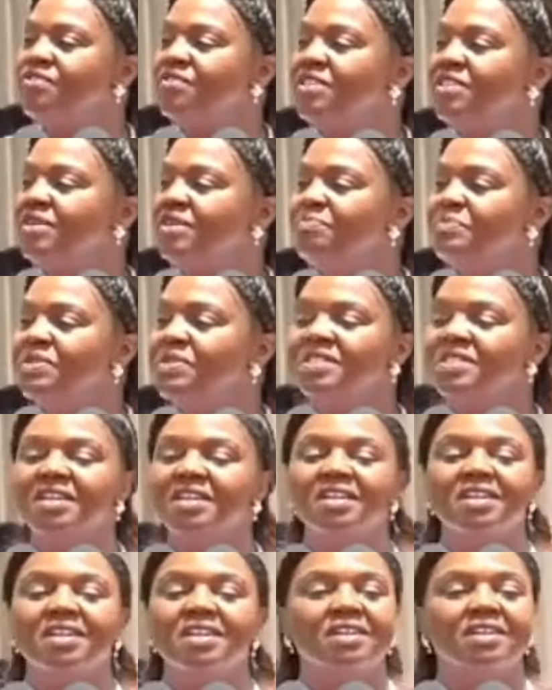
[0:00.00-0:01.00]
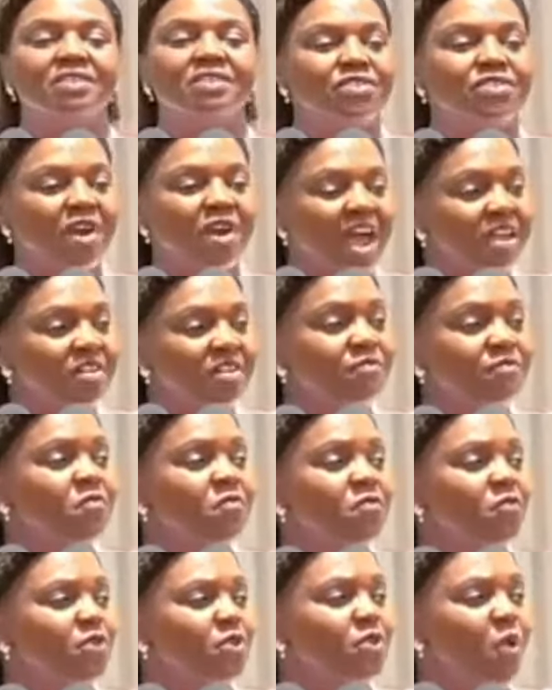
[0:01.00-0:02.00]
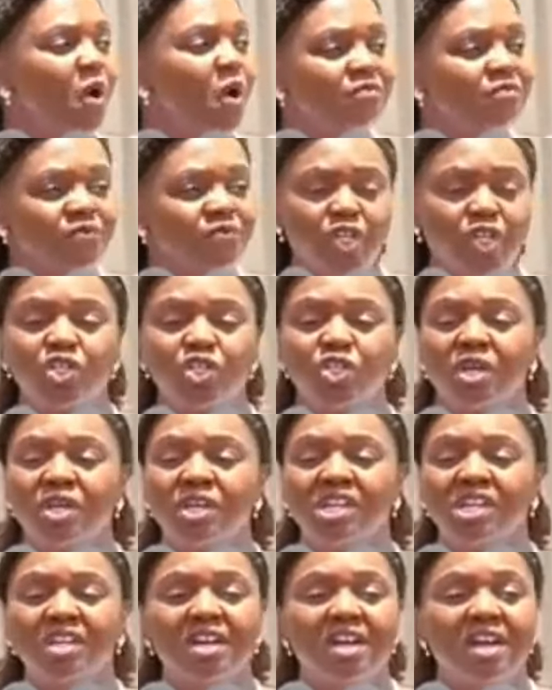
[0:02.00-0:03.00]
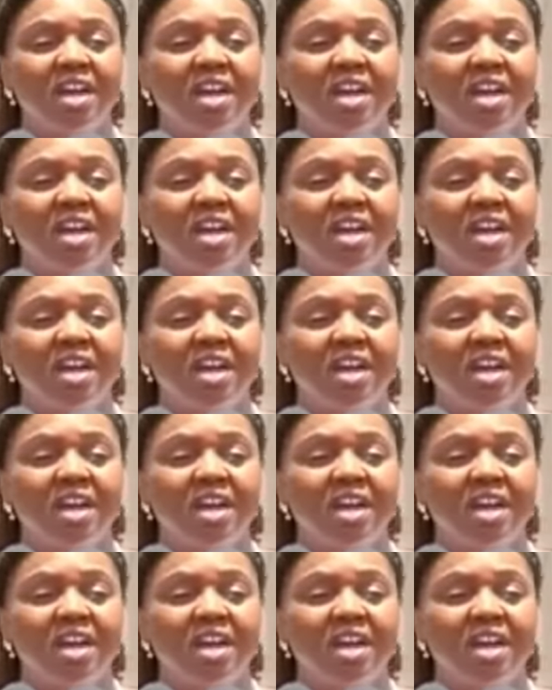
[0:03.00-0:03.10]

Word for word: dreams, drive your vision,